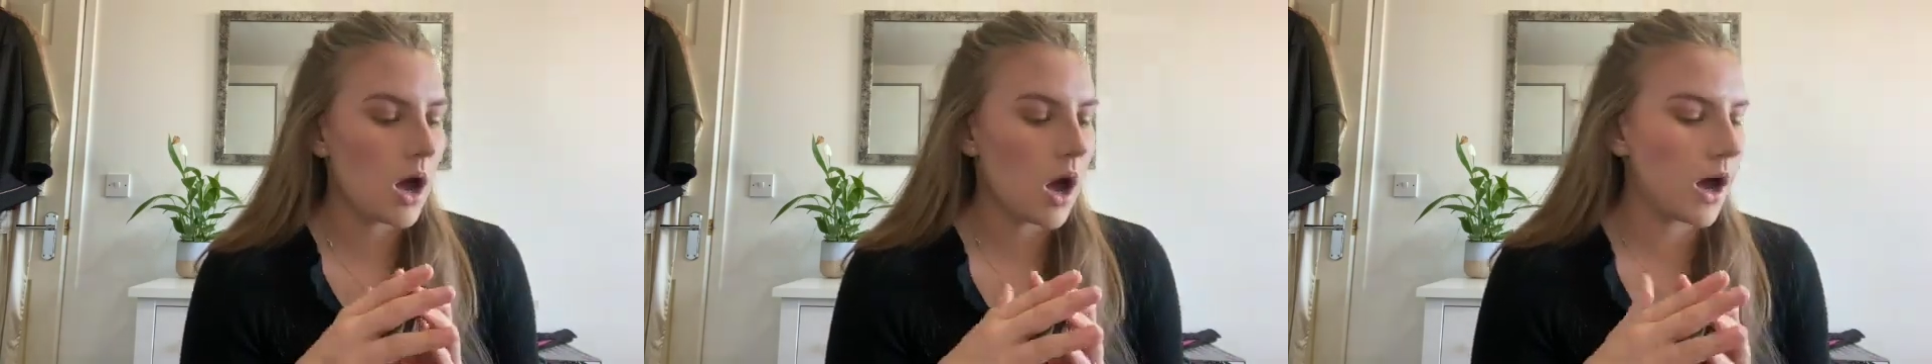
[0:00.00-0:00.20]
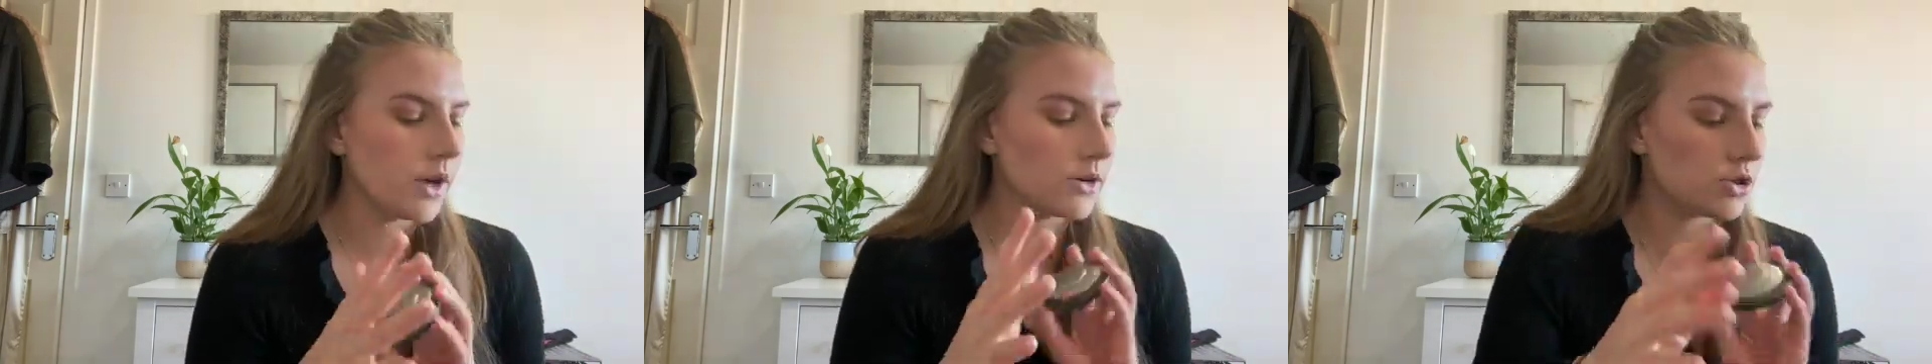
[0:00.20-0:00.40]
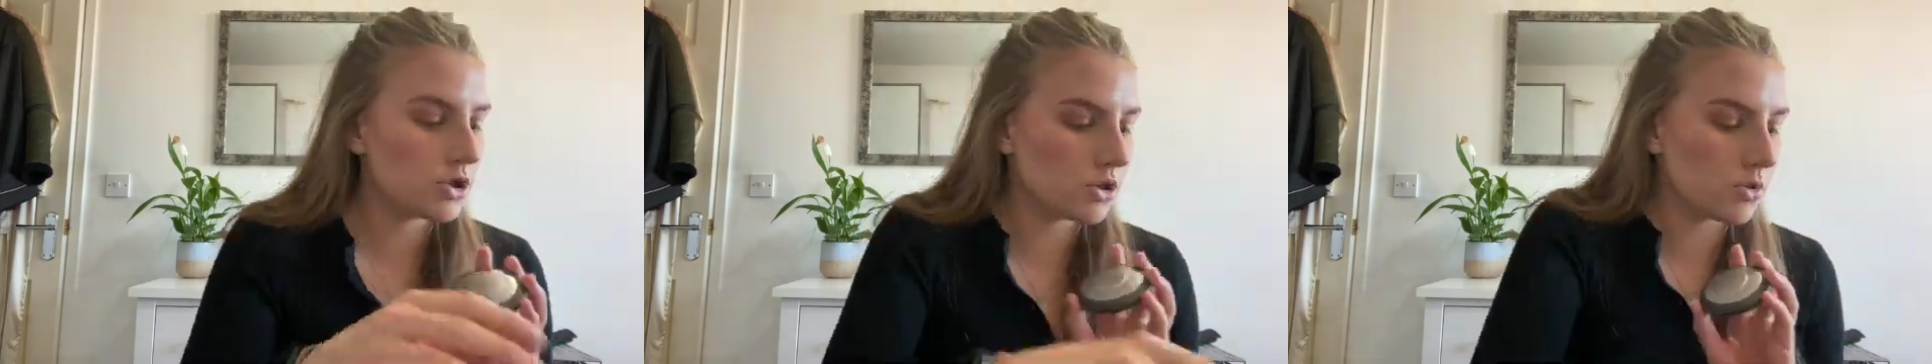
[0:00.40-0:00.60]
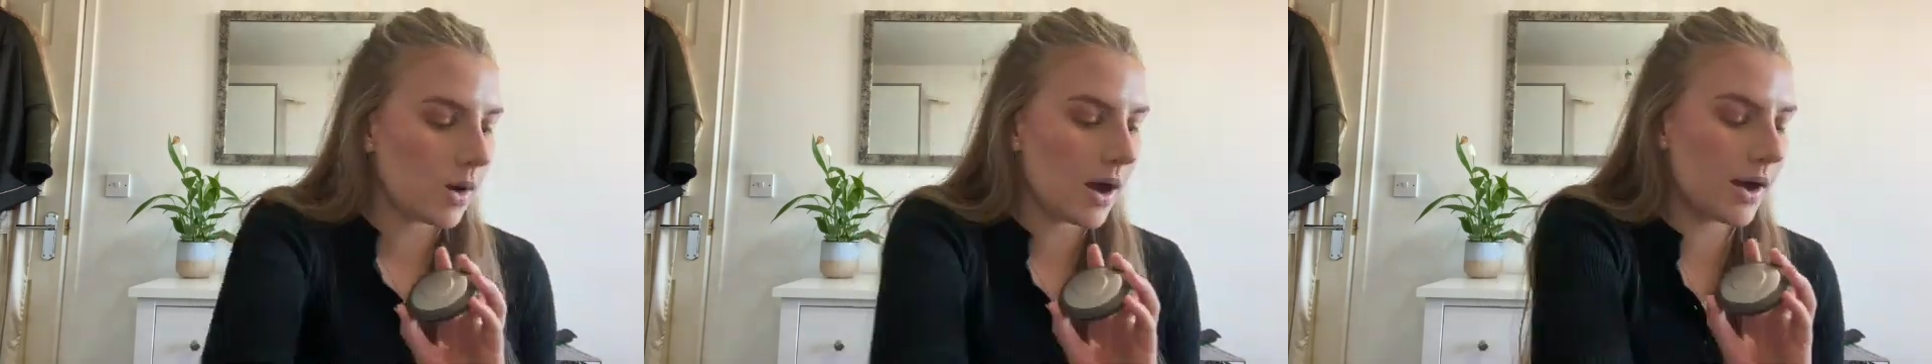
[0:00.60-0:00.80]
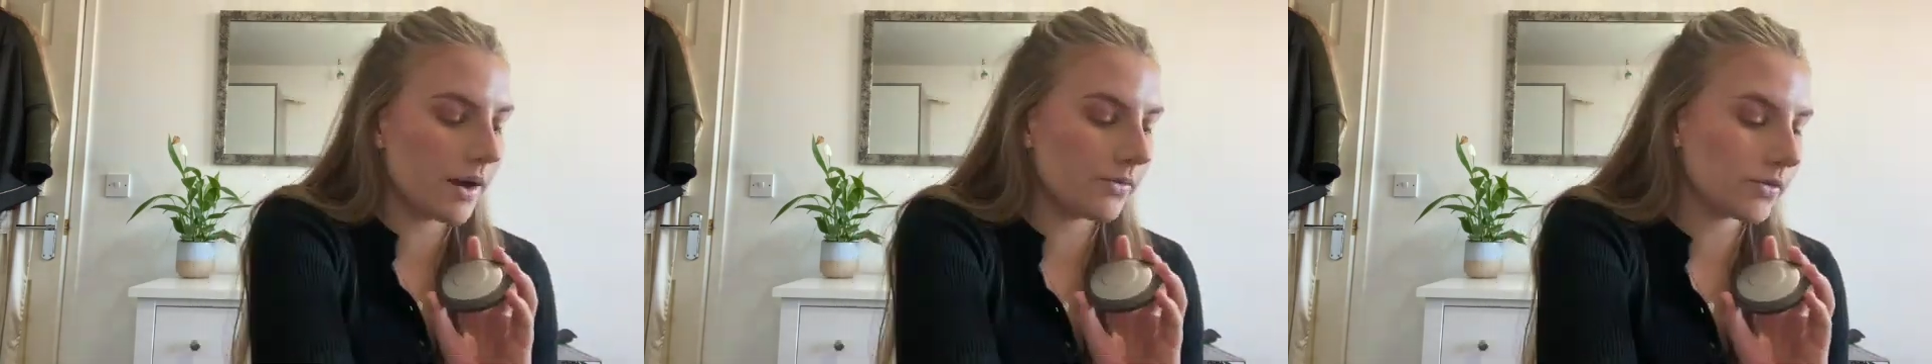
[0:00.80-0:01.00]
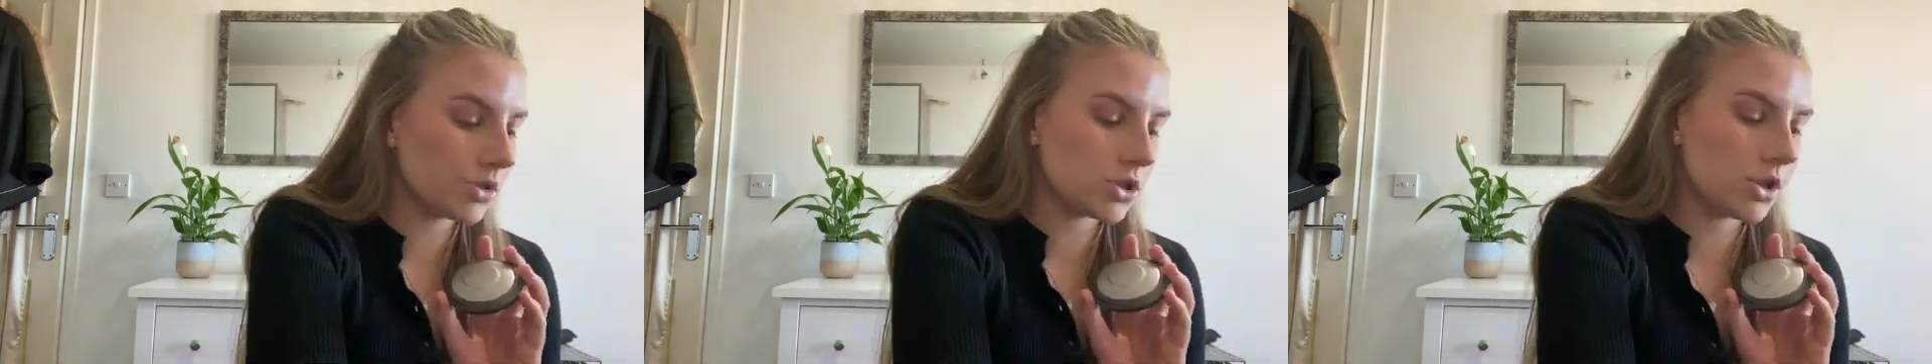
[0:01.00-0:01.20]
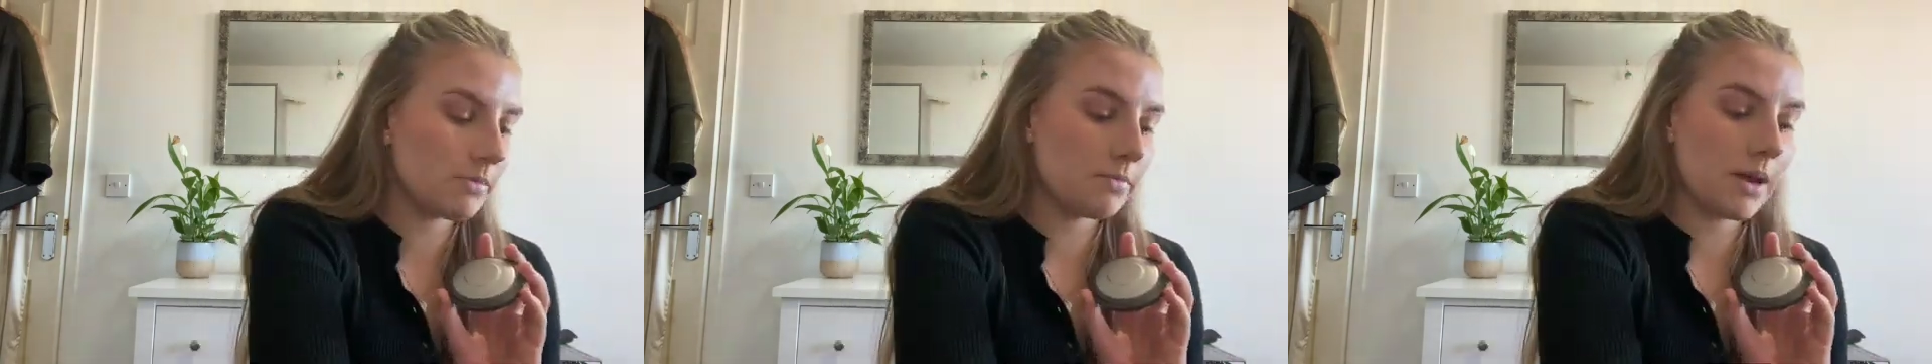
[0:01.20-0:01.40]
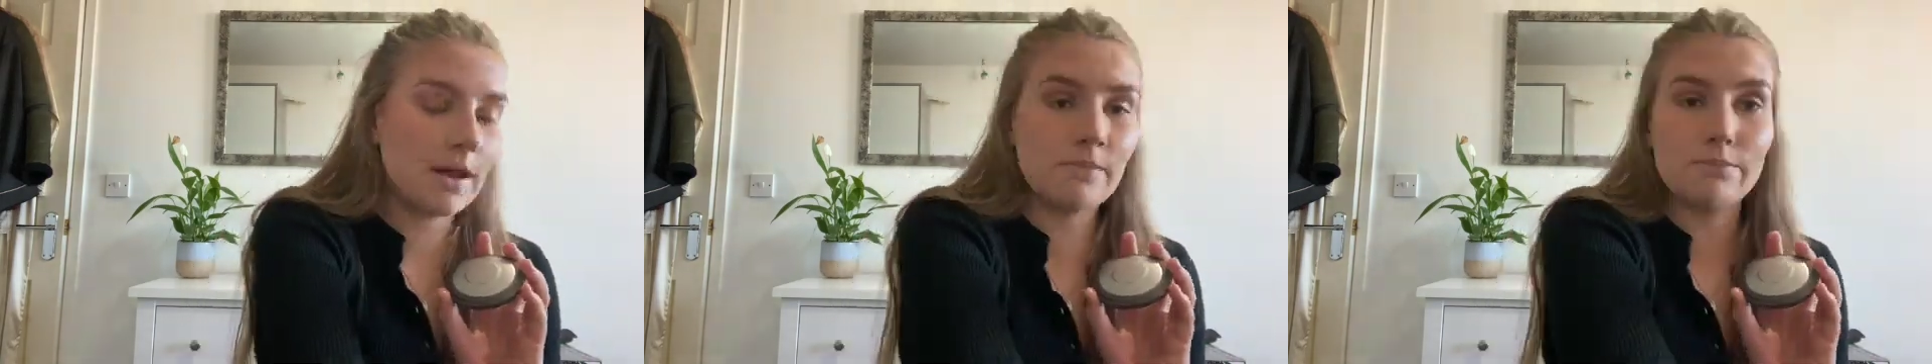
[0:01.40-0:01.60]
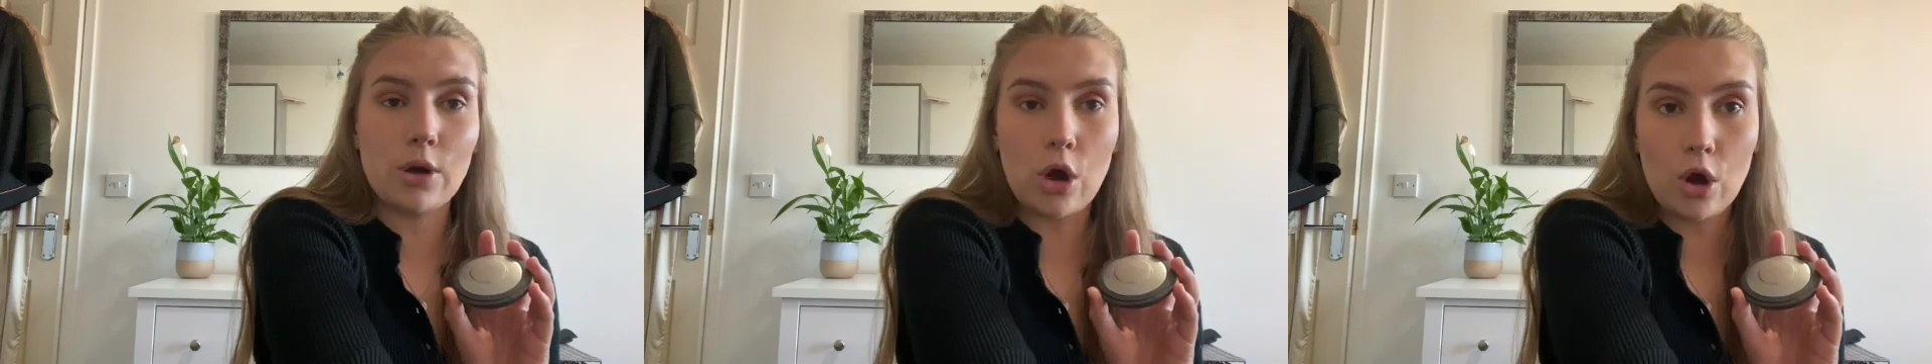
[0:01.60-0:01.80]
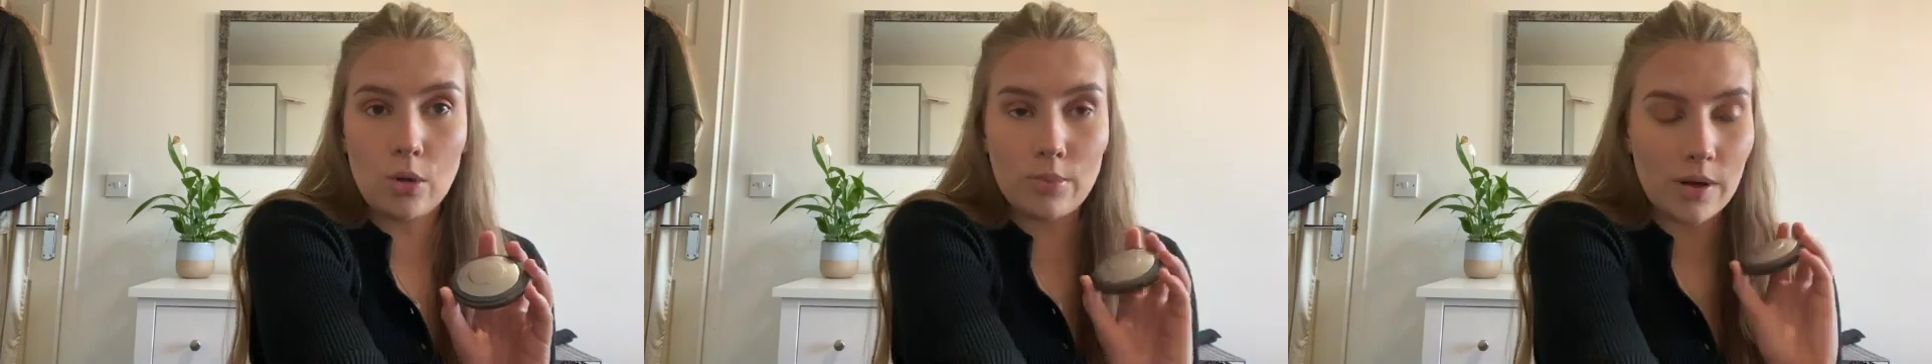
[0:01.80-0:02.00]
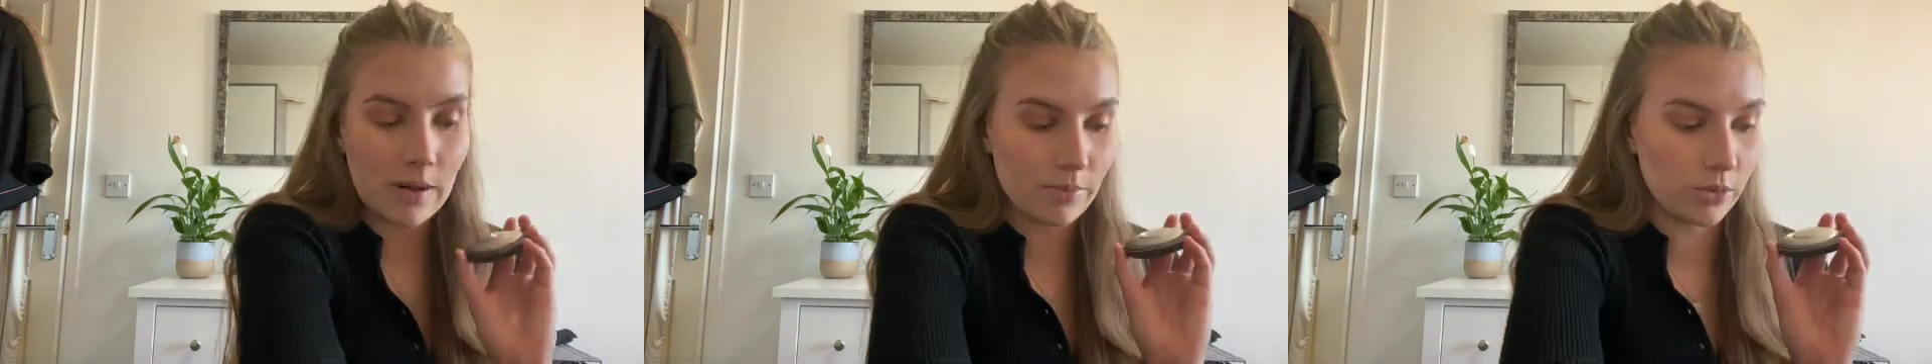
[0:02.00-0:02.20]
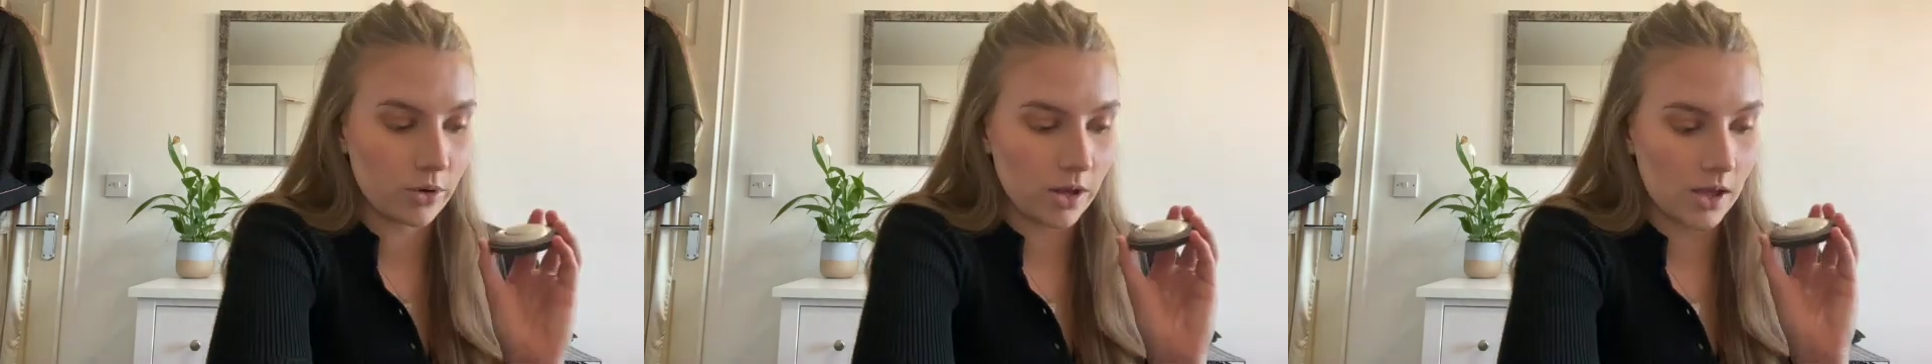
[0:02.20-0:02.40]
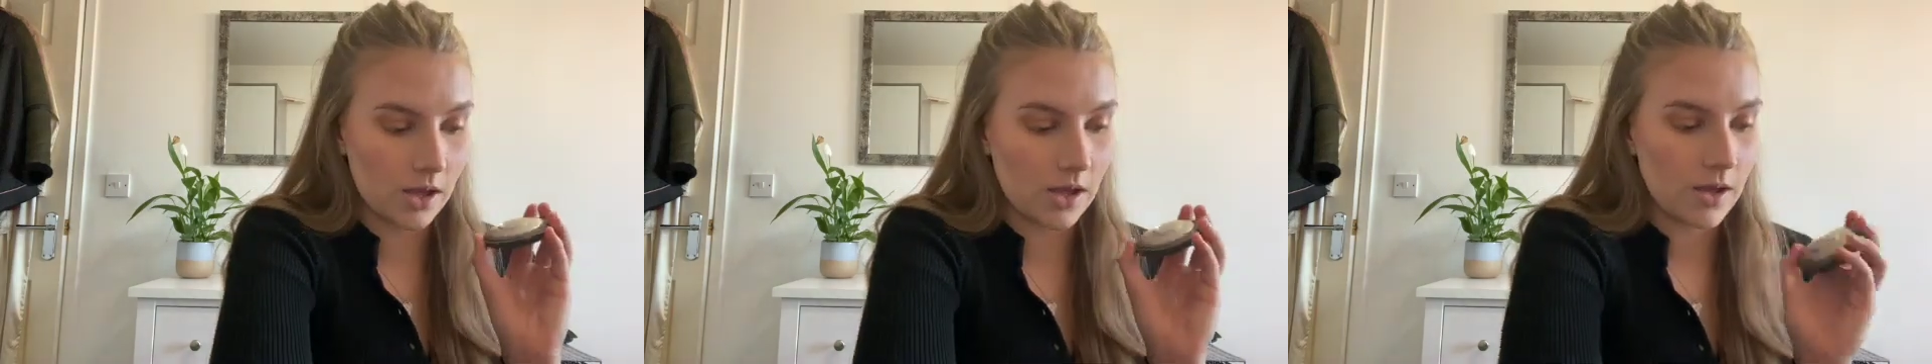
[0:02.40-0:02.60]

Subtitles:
I do have Champagne Pop. I bought it,